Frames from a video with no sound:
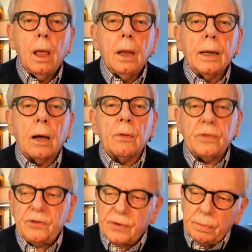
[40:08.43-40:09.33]
Now,
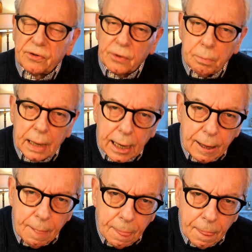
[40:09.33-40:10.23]
this seems to
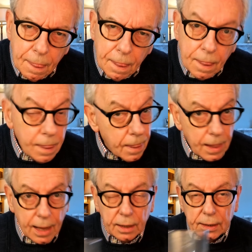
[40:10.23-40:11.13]
me,
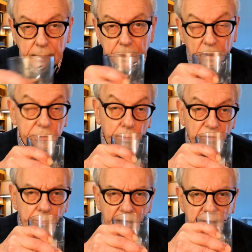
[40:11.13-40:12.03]
and Elton
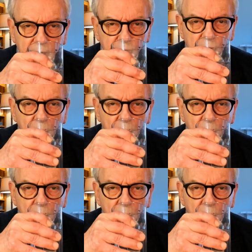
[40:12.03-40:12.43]
was my teacher,